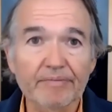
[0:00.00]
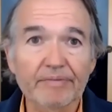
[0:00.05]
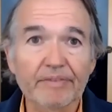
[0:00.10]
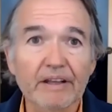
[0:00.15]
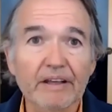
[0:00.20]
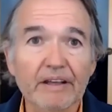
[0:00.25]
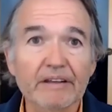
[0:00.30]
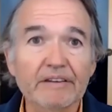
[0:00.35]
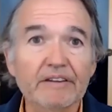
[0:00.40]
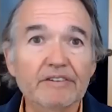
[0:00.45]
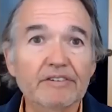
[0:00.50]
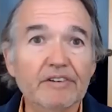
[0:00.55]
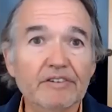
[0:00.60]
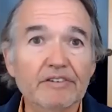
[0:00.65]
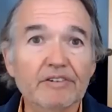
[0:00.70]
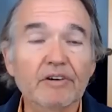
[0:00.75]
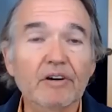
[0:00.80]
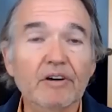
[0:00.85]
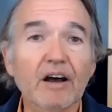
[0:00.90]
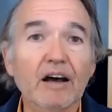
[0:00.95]
This is
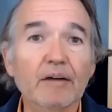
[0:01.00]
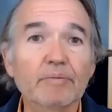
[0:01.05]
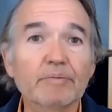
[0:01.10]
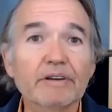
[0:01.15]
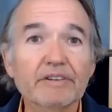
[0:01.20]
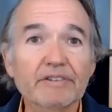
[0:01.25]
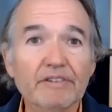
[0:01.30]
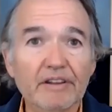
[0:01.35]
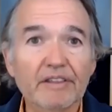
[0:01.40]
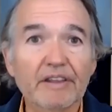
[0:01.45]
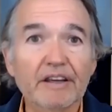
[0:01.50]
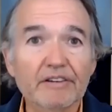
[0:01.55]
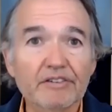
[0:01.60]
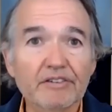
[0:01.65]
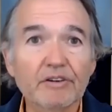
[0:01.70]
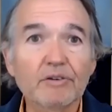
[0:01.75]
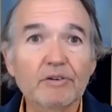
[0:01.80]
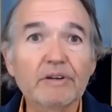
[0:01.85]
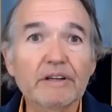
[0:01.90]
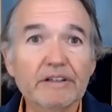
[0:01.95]
your hobbies, the things
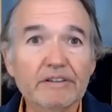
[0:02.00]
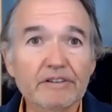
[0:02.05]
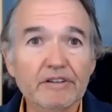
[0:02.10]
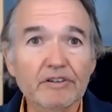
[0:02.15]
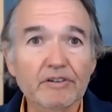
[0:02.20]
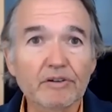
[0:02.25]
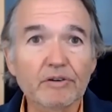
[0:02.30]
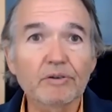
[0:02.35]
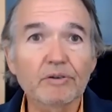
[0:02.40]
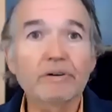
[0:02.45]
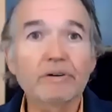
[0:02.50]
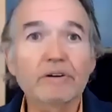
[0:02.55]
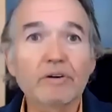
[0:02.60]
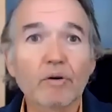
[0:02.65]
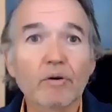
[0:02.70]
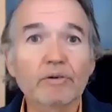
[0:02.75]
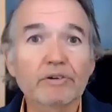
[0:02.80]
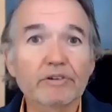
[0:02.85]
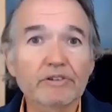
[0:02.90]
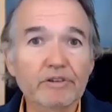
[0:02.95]
you need to do in
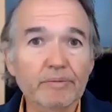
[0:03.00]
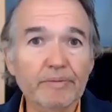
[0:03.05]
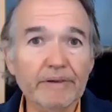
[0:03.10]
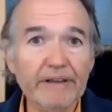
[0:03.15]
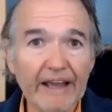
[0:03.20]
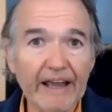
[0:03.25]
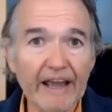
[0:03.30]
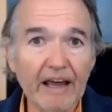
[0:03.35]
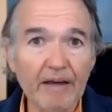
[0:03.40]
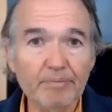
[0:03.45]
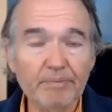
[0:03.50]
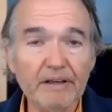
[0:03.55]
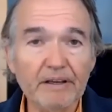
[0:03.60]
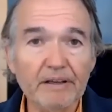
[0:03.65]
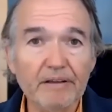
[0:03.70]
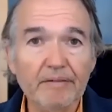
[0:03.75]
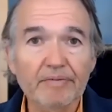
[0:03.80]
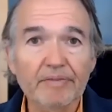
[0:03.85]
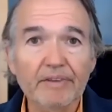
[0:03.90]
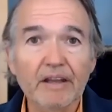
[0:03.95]
order to be happy.
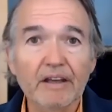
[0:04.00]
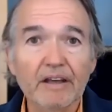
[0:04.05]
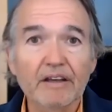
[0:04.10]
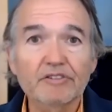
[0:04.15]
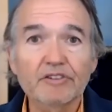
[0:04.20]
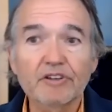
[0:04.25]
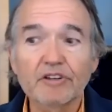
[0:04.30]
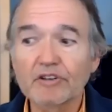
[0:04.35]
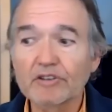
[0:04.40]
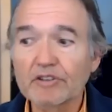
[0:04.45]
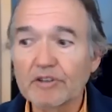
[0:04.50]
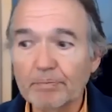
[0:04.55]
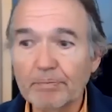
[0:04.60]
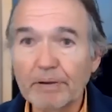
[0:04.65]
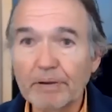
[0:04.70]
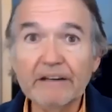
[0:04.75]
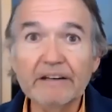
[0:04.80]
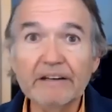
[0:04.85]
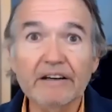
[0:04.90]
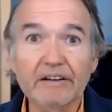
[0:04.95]
So you're
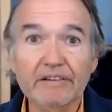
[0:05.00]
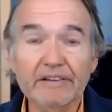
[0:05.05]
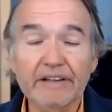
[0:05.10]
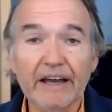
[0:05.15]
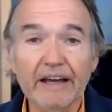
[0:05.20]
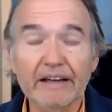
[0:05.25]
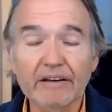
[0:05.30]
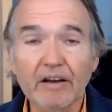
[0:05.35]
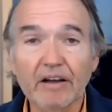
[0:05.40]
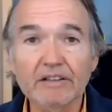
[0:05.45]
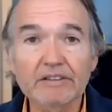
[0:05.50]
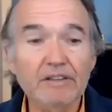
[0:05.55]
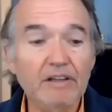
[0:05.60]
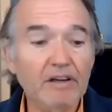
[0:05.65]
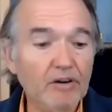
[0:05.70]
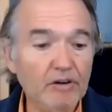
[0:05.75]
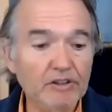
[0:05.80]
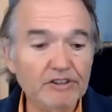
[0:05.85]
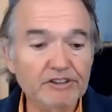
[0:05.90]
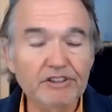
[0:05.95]
depending on that. And of
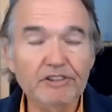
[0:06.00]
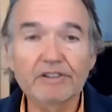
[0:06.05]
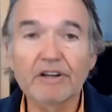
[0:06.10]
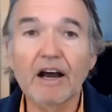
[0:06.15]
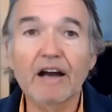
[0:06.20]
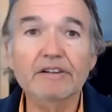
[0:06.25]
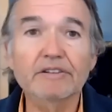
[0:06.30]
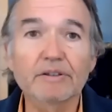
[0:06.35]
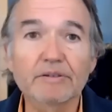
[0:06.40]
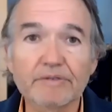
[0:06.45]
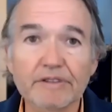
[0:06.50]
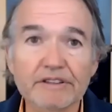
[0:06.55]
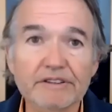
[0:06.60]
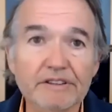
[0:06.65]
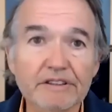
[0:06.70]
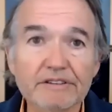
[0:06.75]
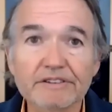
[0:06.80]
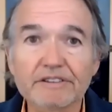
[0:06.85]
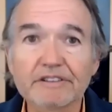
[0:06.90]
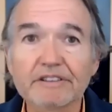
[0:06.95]
course, your doctor
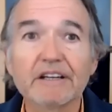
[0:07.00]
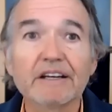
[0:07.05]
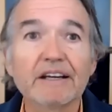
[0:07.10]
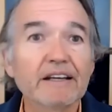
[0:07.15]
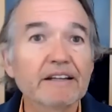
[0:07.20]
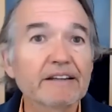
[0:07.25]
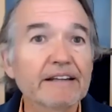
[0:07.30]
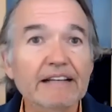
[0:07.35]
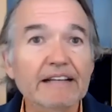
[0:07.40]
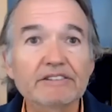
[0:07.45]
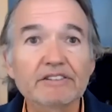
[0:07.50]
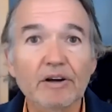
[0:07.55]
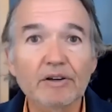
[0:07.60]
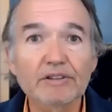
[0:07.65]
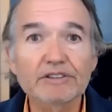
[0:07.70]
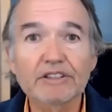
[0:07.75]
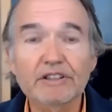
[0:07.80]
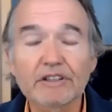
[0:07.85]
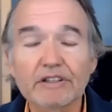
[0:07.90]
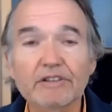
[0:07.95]
visits. That's always
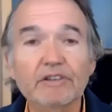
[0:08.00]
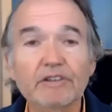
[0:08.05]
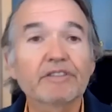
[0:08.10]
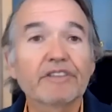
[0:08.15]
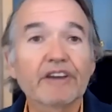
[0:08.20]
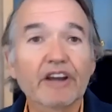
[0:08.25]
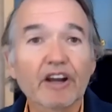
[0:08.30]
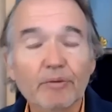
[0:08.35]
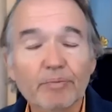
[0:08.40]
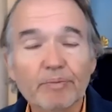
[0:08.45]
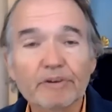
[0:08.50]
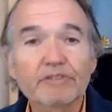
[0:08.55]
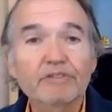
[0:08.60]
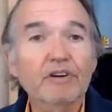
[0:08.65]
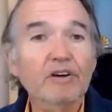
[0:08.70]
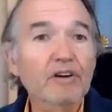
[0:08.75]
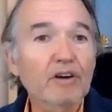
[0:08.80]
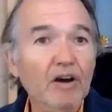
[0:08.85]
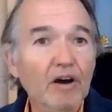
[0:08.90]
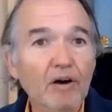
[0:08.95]
a good your therapist or
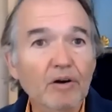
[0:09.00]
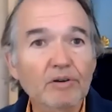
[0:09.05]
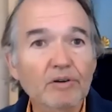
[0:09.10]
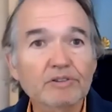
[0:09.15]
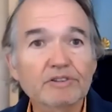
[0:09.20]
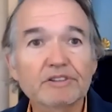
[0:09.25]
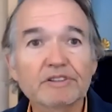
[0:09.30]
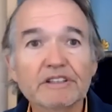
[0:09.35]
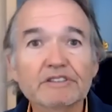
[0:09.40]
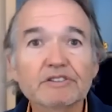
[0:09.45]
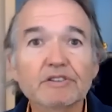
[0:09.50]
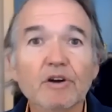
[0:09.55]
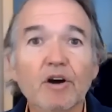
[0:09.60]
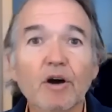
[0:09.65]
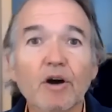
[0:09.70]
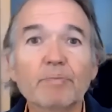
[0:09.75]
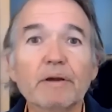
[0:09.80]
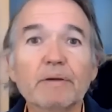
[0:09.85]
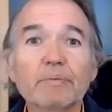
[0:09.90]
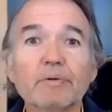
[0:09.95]
coach. These are all
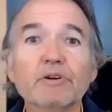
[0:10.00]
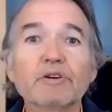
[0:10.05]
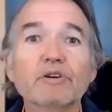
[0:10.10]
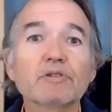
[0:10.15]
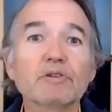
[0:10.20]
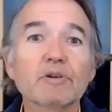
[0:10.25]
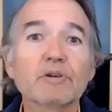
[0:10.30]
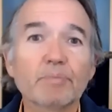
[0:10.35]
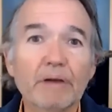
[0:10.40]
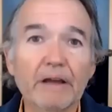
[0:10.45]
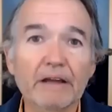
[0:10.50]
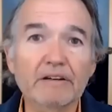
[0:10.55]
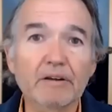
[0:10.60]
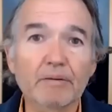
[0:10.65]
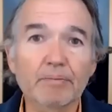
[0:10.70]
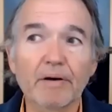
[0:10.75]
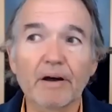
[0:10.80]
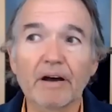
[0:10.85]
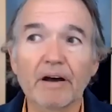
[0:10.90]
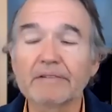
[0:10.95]
people you depend
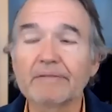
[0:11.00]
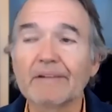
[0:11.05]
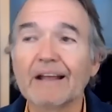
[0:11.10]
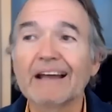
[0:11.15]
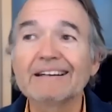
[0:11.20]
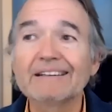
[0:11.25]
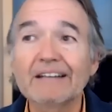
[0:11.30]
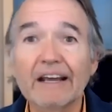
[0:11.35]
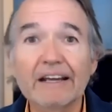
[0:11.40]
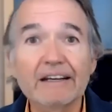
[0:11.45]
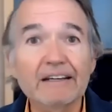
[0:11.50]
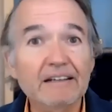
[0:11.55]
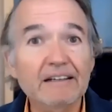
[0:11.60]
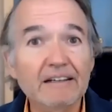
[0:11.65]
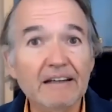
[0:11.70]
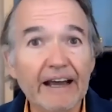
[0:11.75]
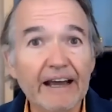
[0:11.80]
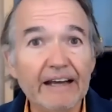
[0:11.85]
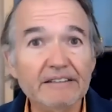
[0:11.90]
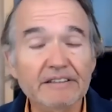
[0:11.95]
upon. Take
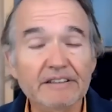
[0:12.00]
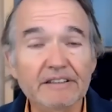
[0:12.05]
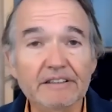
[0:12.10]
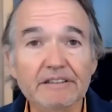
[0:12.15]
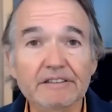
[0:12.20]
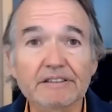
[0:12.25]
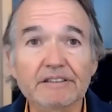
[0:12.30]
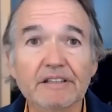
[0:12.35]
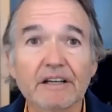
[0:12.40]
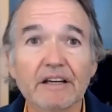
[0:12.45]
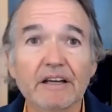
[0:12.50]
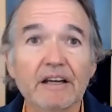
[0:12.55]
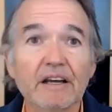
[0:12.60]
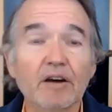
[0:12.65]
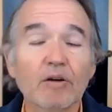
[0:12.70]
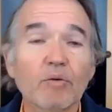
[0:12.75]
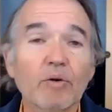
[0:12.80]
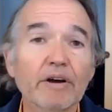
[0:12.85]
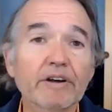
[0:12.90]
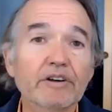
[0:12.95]
classes
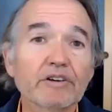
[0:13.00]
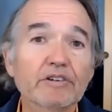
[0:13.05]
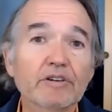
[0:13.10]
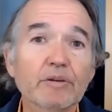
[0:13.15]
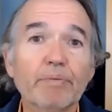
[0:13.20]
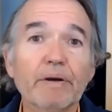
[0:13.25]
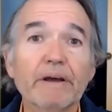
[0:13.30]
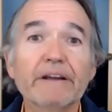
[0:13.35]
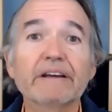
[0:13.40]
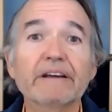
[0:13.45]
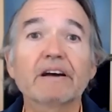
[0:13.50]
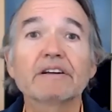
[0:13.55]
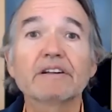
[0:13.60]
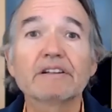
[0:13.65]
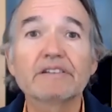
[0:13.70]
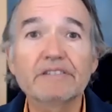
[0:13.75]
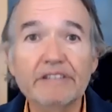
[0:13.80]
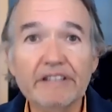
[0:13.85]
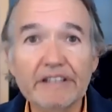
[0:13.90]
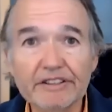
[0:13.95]
where you're depending on a
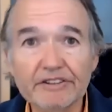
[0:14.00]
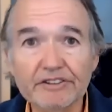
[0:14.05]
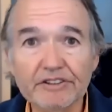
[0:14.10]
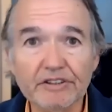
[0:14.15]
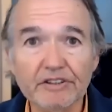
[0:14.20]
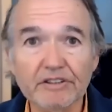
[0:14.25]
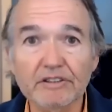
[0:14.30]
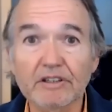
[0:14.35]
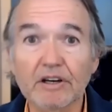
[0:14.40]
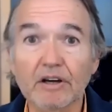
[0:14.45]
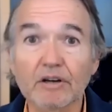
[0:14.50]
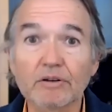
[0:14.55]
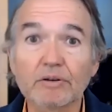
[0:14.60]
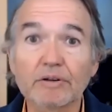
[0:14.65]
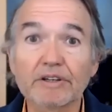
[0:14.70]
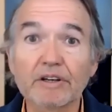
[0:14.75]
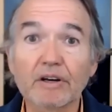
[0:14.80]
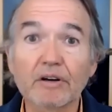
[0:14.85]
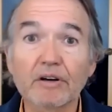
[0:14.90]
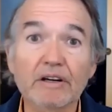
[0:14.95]
teacher. Go to a
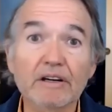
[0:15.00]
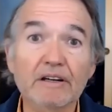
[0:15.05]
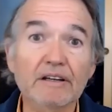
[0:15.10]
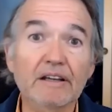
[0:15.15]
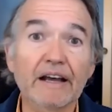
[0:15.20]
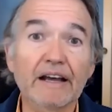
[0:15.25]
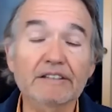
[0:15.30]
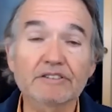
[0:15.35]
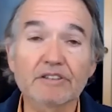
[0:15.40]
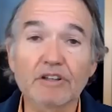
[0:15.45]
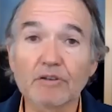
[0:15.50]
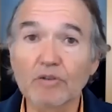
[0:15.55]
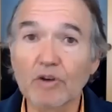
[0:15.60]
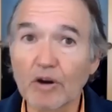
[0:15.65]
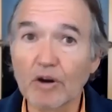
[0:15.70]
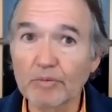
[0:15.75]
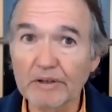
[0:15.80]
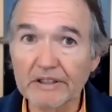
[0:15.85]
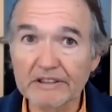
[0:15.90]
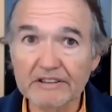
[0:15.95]
yoga class or
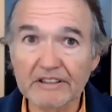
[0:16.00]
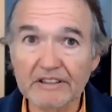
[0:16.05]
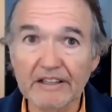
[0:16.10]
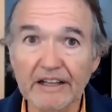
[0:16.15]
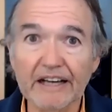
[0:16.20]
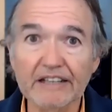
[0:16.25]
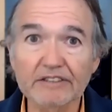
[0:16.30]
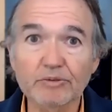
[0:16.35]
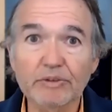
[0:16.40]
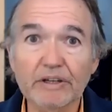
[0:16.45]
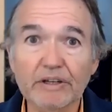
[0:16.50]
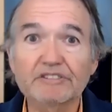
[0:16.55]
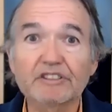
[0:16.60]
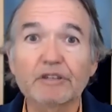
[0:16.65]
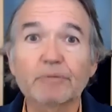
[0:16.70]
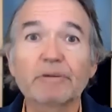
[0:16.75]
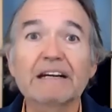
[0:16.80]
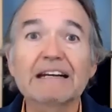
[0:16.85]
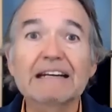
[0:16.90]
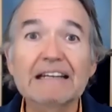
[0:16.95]
aerobics class where you have
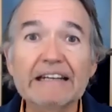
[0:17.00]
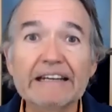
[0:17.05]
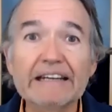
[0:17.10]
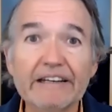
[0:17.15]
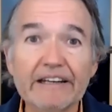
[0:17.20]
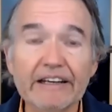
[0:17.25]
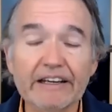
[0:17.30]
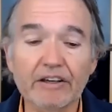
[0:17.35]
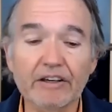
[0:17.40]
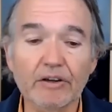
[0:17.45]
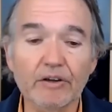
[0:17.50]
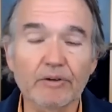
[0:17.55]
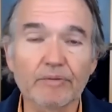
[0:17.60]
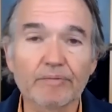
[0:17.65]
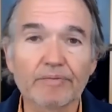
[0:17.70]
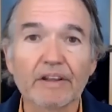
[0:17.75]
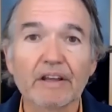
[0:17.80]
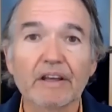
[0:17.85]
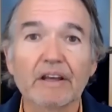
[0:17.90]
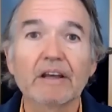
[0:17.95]
somebody leading you.
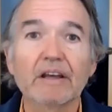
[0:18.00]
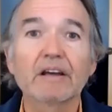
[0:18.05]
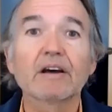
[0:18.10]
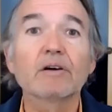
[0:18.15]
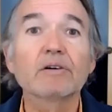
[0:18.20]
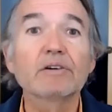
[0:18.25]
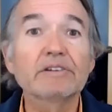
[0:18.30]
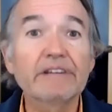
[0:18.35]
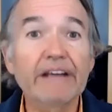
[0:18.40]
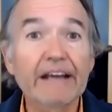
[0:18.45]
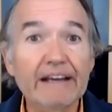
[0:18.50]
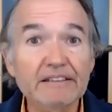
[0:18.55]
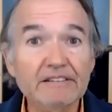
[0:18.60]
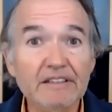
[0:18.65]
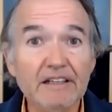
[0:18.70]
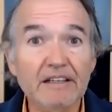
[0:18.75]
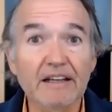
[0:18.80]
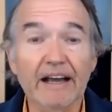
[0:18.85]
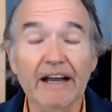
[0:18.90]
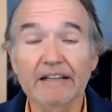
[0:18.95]
Go to dance
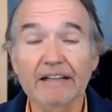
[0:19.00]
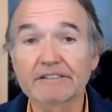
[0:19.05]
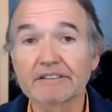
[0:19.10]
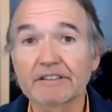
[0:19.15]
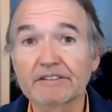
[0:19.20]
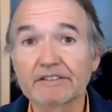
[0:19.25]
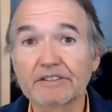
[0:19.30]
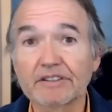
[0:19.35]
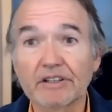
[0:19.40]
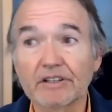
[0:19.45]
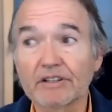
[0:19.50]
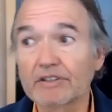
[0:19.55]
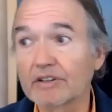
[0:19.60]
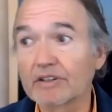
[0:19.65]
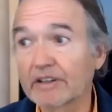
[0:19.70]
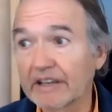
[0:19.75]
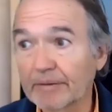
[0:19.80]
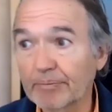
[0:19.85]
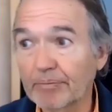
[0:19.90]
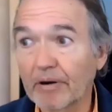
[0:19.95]
classes. You know, you can
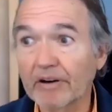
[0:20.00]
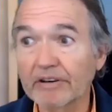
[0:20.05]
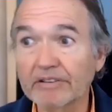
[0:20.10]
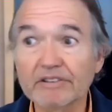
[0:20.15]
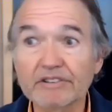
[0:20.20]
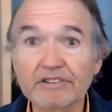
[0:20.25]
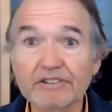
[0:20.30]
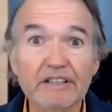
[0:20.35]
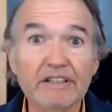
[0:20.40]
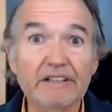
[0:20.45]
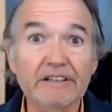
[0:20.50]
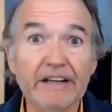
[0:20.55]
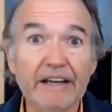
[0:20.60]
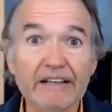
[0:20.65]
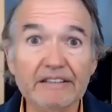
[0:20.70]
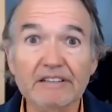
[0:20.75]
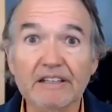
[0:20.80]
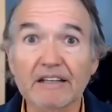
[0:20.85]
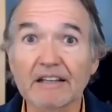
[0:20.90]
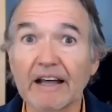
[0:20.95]
get partners in a
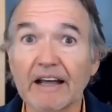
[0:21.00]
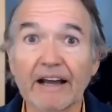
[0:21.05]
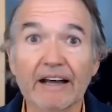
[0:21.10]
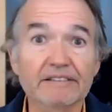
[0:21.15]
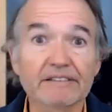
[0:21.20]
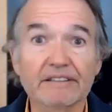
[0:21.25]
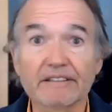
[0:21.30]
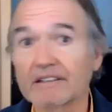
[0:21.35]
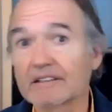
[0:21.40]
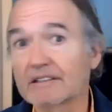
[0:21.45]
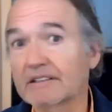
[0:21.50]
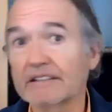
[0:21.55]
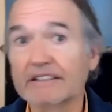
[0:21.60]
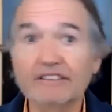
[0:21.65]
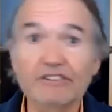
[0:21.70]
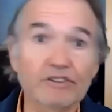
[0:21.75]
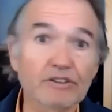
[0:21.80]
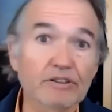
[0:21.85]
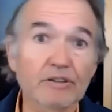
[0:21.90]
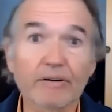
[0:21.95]
dance class and they'll lead
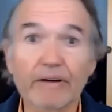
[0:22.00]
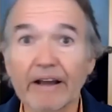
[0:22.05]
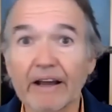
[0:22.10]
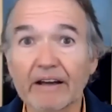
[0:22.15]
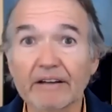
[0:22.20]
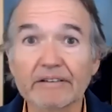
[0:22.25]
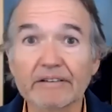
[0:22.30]
you around.